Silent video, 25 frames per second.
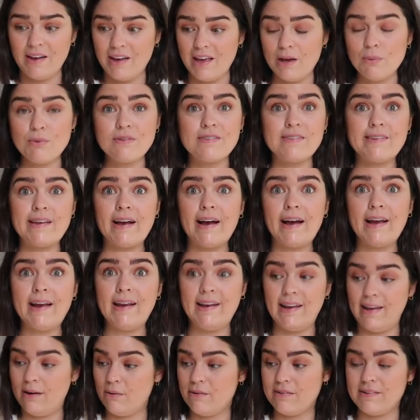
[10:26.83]
It was
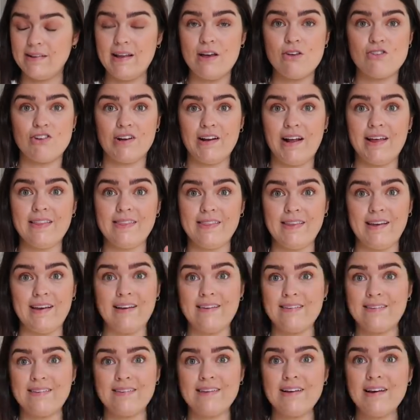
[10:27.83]
tiny, it was literally like
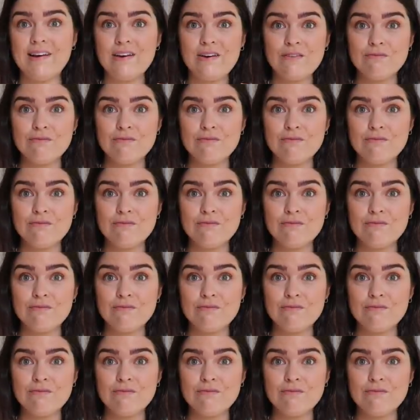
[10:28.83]
this